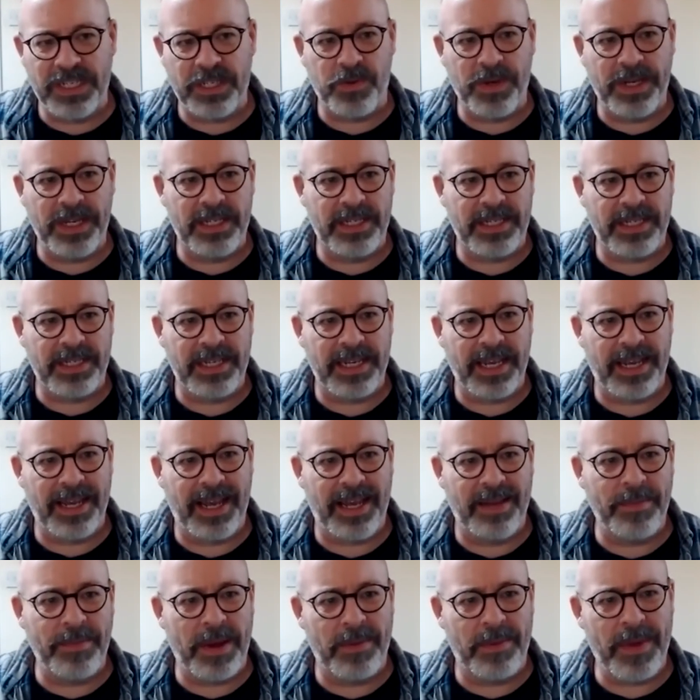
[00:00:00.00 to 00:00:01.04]
weeks,
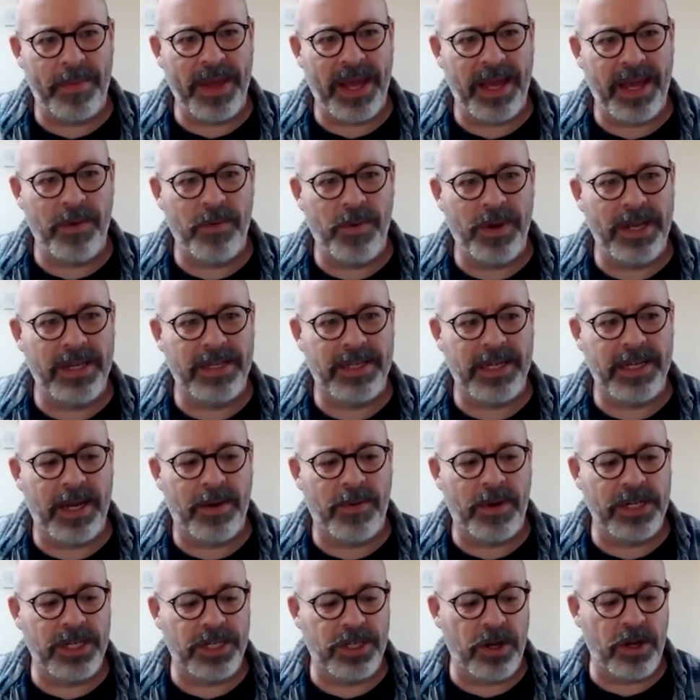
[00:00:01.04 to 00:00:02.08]
maybe 8 weeks ago,
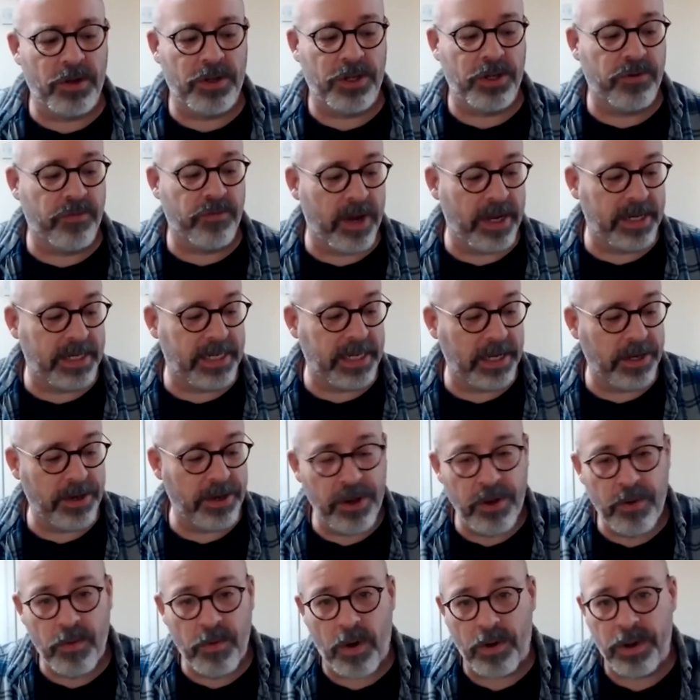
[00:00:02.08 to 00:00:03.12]
I started writing a
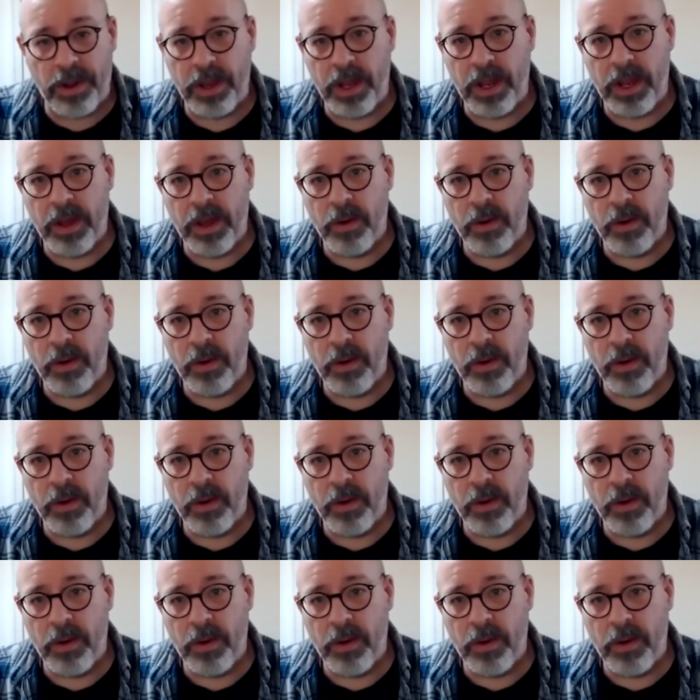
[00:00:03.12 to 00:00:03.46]
new one,